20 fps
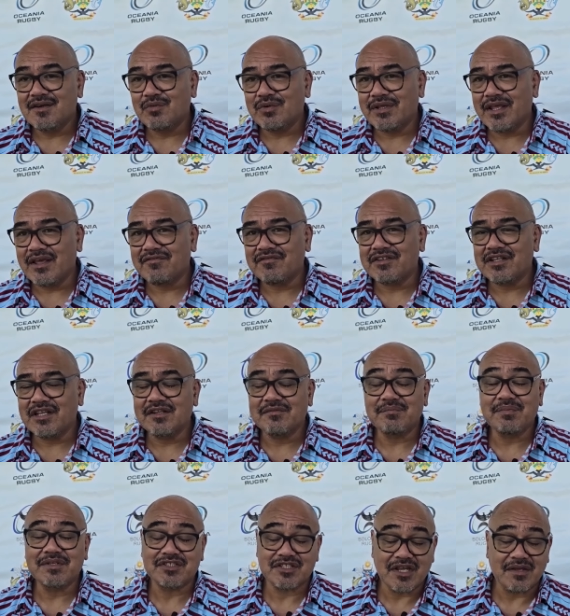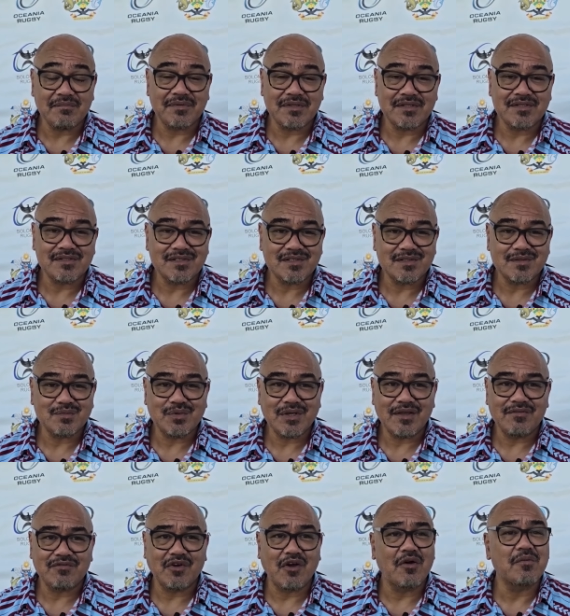We have the Olympic champions,
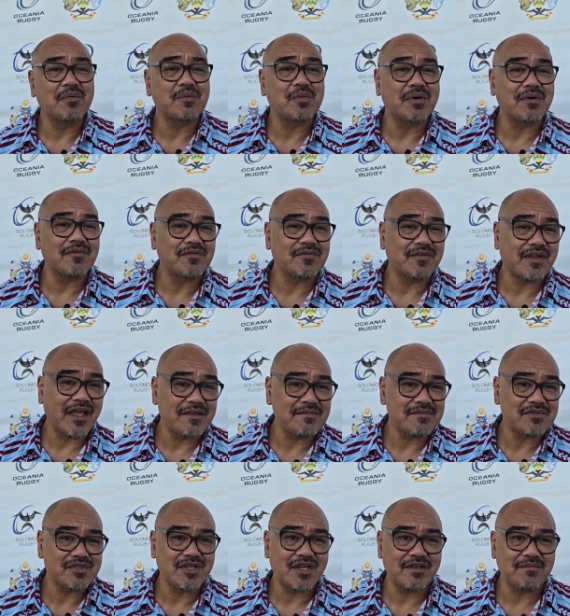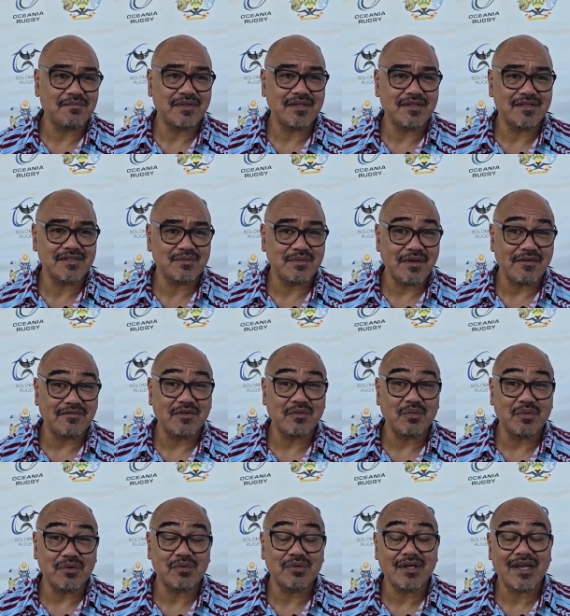we have the Commonwealth Games champions, we have the
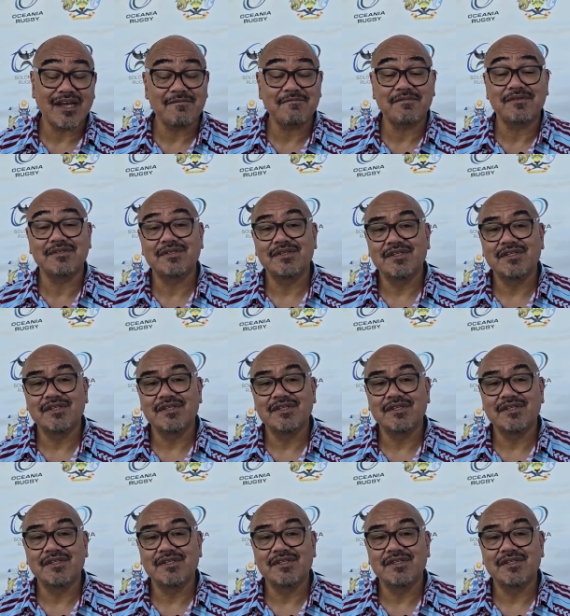World Cup